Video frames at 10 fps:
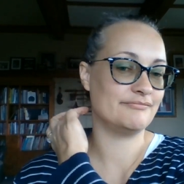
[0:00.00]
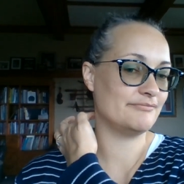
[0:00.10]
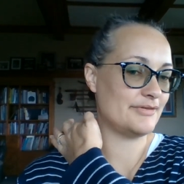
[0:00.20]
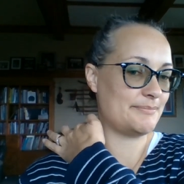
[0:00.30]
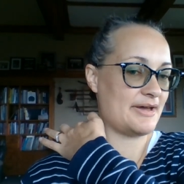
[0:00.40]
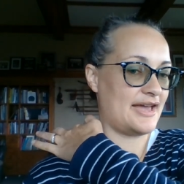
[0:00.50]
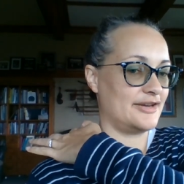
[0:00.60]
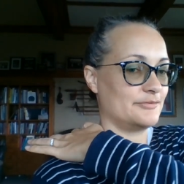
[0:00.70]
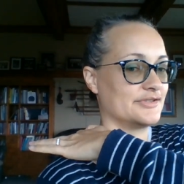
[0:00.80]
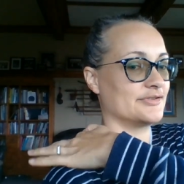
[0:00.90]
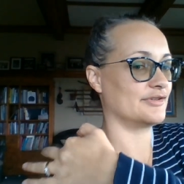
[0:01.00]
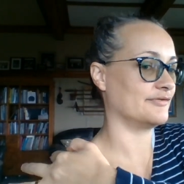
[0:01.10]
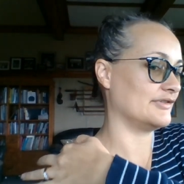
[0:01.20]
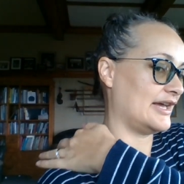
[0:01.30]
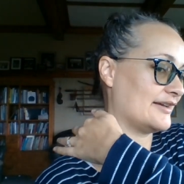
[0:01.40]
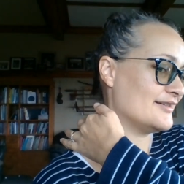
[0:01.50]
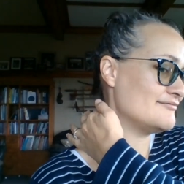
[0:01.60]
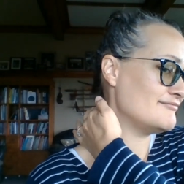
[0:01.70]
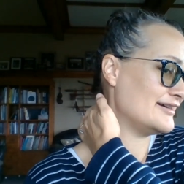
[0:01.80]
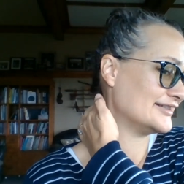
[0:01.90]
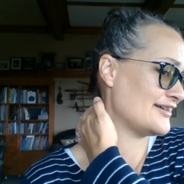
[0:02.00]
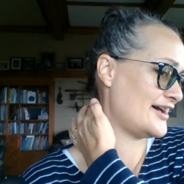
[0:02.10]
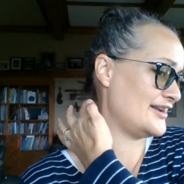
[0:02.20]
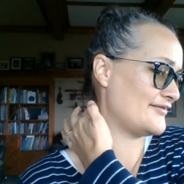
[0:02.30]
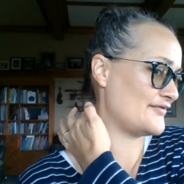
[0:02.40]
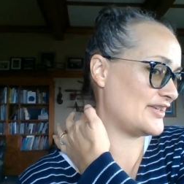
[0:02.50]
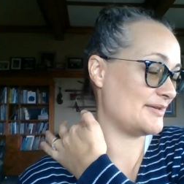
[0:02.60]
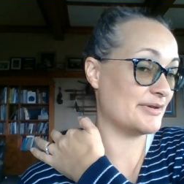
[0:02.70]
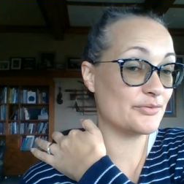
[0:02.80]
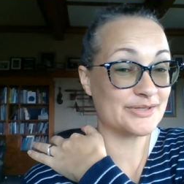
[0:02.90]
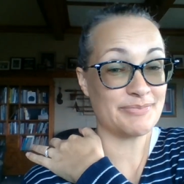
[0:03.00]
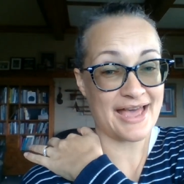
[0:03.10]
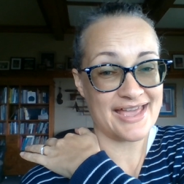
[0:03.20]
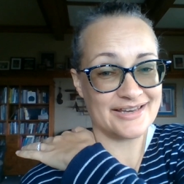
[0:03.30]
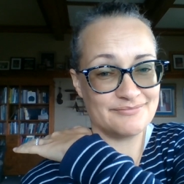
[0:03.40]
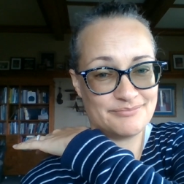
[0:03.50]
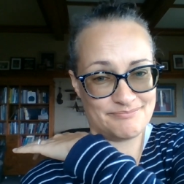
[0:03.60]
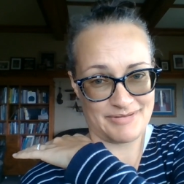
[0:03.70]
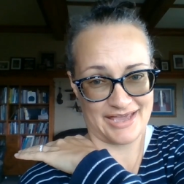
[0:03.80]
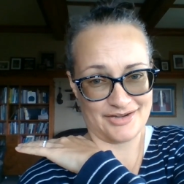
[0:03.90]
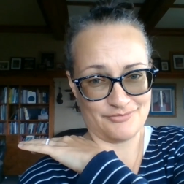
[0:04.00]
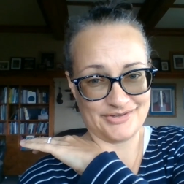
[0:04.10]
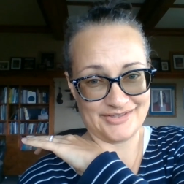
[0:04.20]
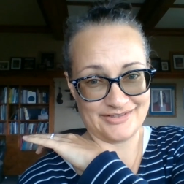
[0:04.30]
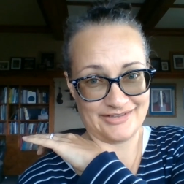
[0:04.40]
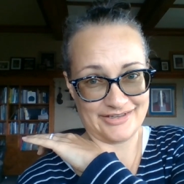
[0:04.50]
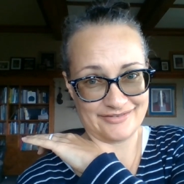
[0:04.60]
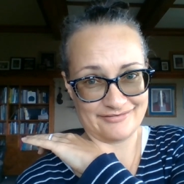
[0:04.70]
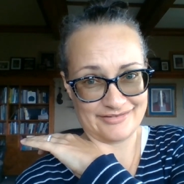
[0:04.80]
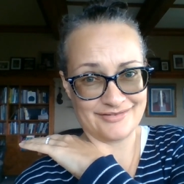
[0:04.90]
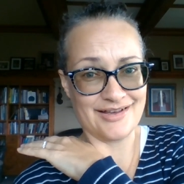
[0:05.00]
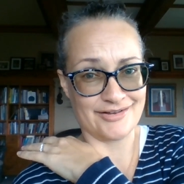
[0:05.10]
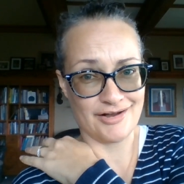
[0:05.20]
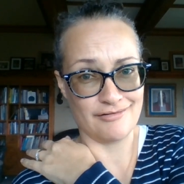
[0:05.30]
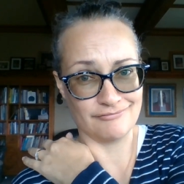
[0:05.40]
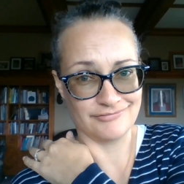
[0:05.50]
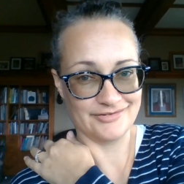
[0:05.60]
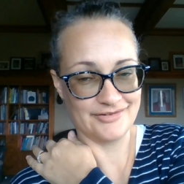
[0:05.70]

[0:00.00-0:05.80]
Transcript: My pain was sort of like, it was kind of over here, but it was pain, pain. It wasn't like a cold